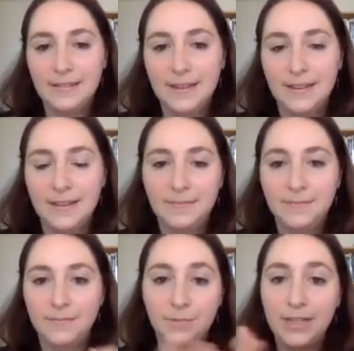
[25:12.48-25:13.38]
uh,
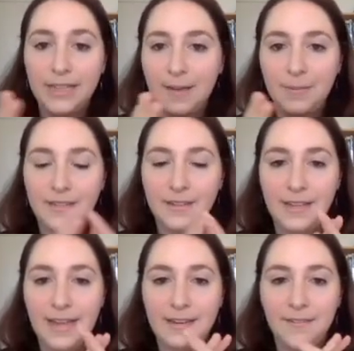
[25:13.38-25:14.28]
really up until
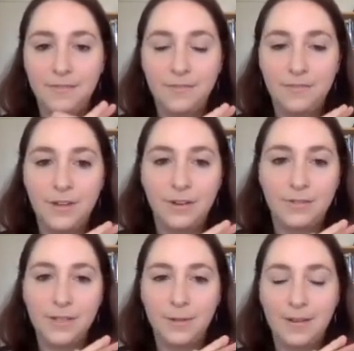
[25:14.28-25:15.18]
the end of you know
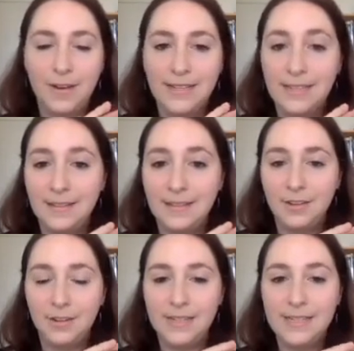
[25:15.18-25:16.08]
until about
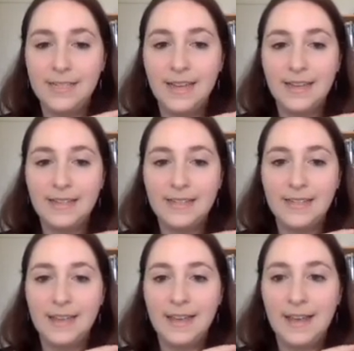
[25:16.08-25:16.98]
1936
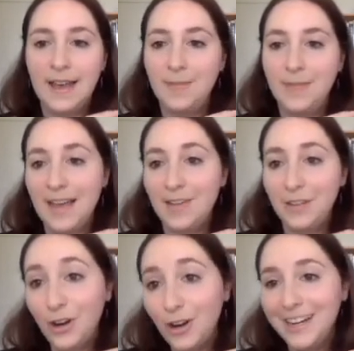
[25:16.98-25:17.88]
um, that kind of
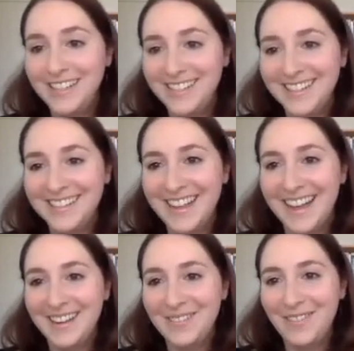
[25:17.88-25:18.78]
encouraged this
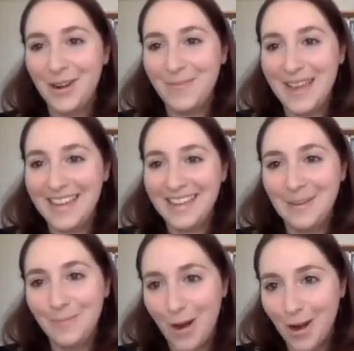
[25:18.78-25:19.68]
kind of art making
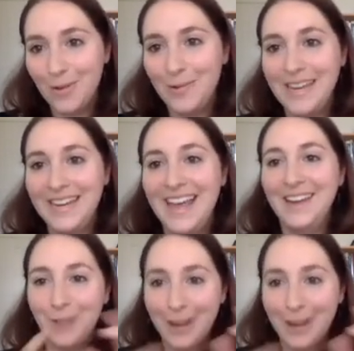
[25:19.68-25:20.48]
and borrowing and